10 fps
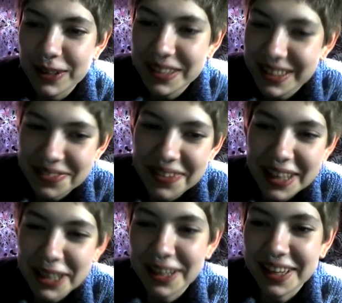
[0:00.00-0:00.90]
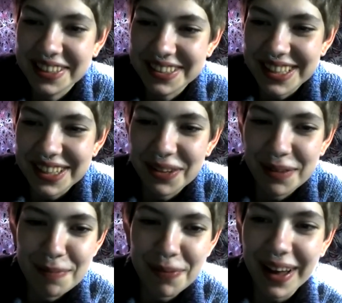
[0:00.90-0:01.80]
this is why I need to continue my
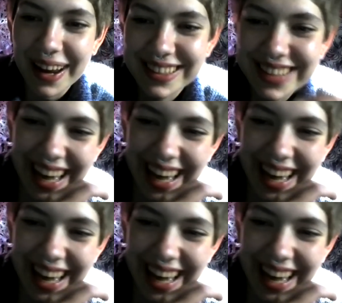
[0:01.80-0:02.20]
product